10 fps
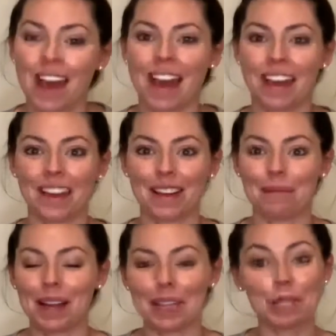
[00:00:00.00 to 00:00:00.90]
and my
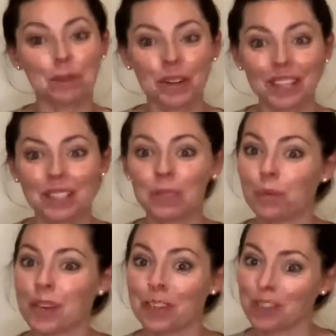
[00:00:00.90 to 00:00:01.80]
experience
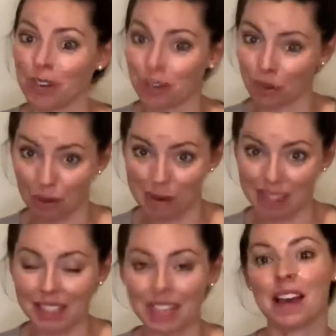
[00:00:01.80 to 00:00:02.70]
with shared agreements.